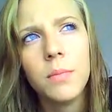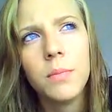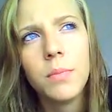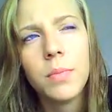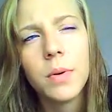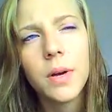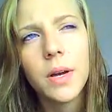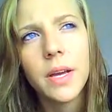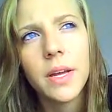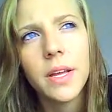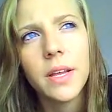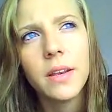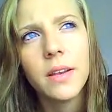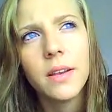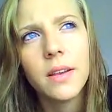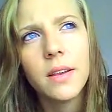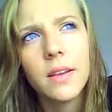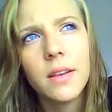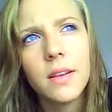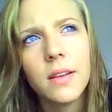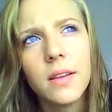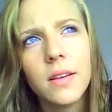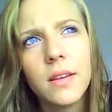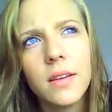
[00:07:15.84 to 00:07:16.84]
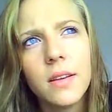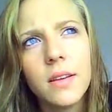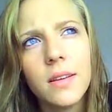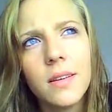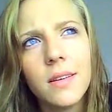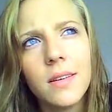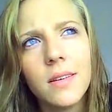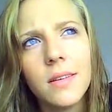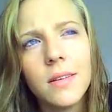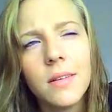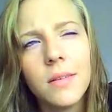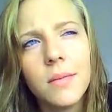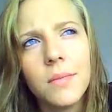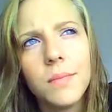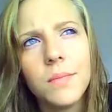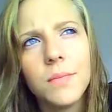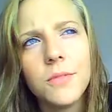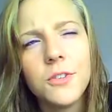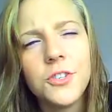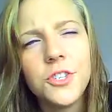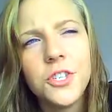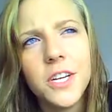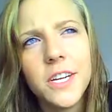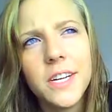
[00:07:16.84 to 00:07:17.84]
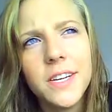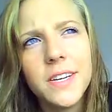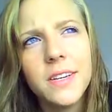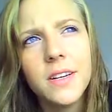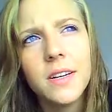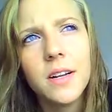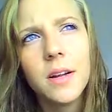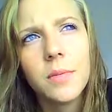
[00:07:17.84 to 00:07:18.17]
But she ended